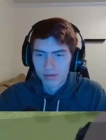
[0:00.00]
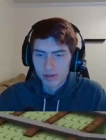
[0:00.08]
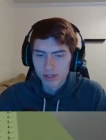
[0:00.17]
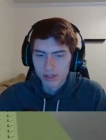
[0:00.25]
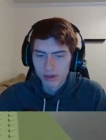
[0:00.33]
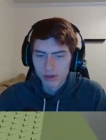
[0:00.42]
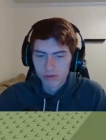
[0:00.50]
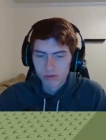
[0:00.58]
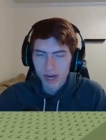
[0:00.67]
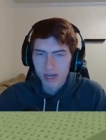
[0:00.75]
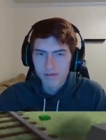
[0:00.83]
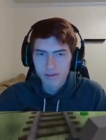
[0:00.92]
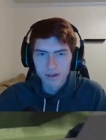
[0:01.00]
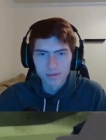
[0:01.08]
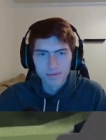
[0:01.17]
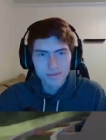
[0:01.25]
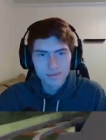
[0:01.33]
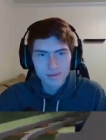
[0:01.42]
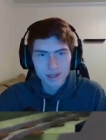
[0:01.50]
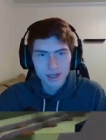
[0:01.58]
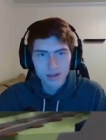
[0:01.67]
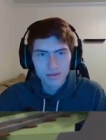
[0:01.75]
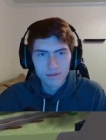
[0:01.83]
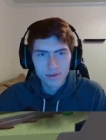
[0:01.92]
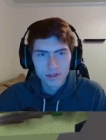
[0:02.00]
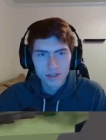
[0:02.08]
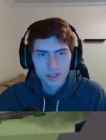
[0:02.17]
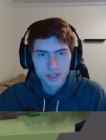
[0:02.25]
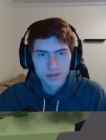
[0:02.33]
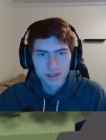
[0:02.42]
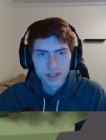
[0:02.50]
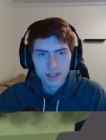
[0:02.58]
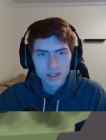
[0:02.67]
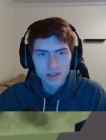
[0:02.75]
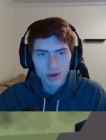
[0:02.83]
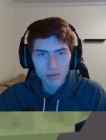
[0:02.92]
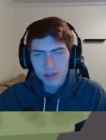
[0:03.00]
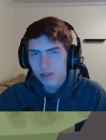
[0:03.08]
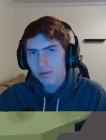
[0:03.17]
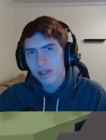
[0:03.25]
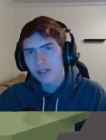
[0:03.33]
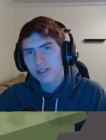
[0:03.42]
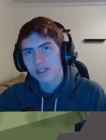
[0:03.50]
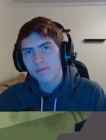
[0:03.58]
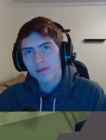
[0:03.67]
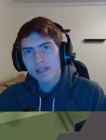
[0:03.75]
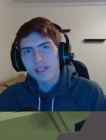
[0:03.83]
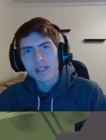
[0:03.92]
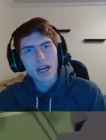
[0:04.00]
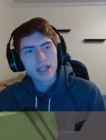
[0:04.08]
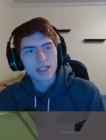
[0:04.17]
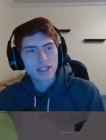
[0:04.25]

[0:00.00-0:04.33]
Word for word: with no driver. Unfortunate. So I'm assuming I just speed that